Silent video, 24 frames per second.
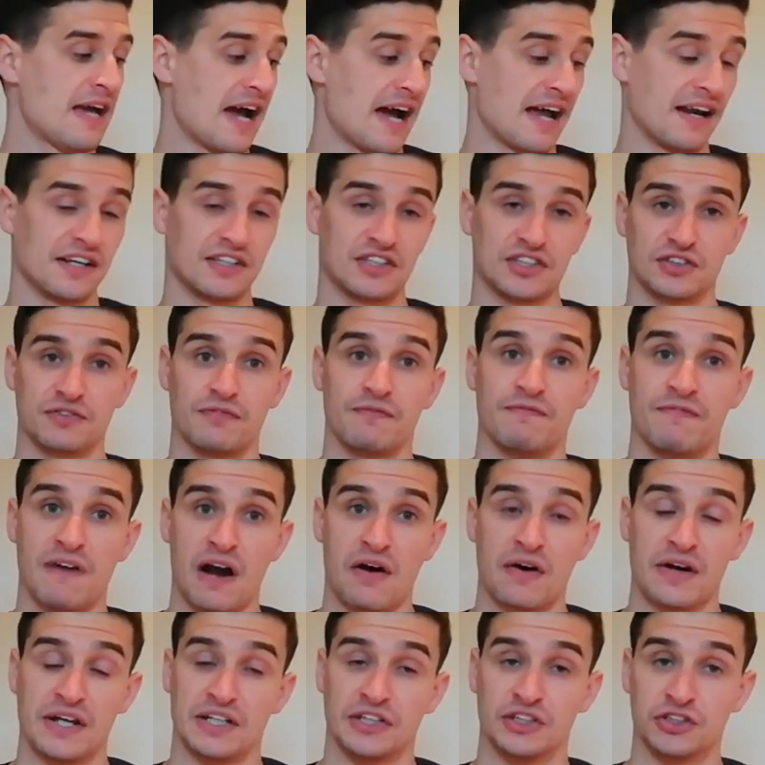And it's just
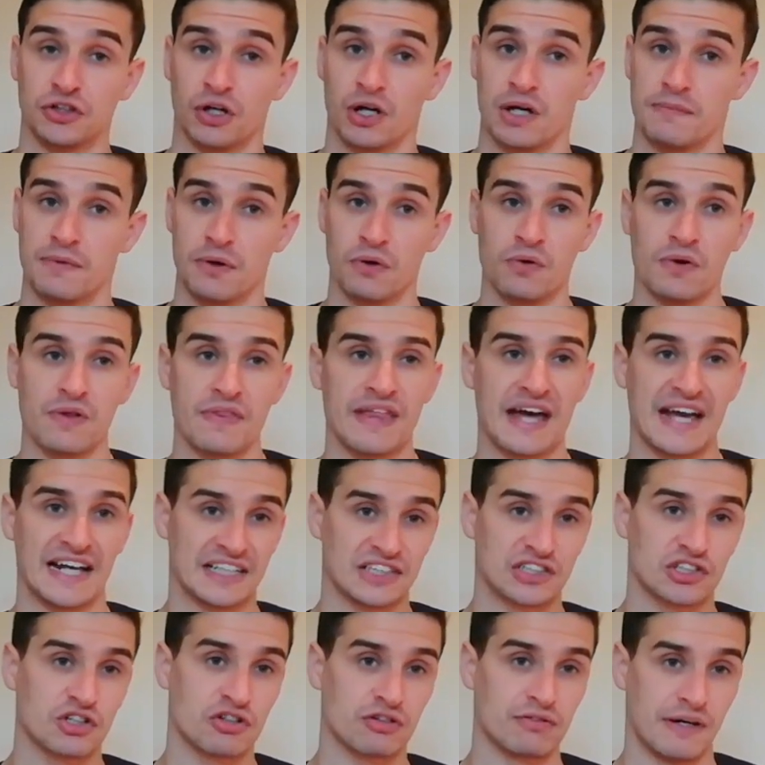very enjoyable. That
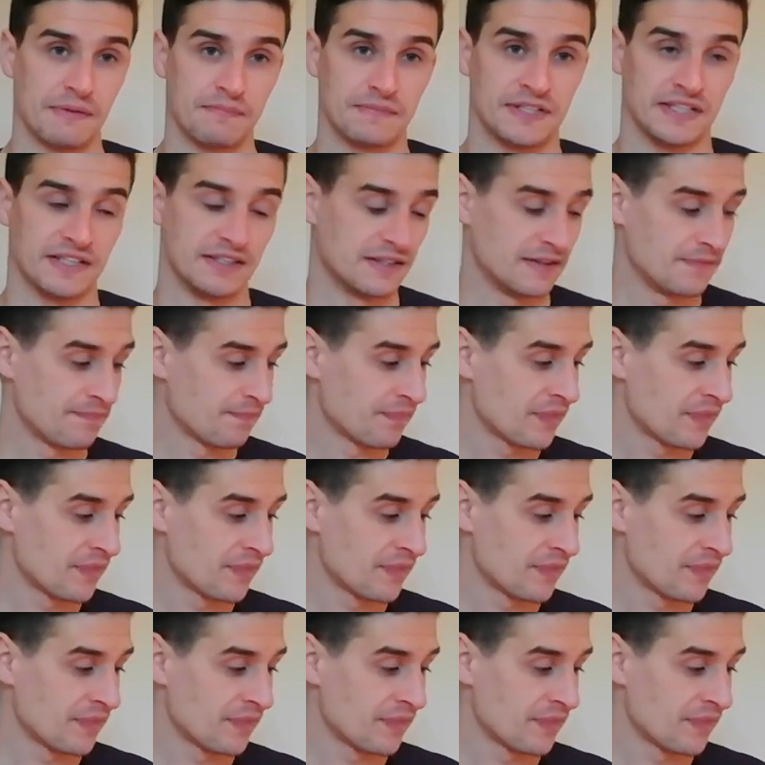is Cryptid.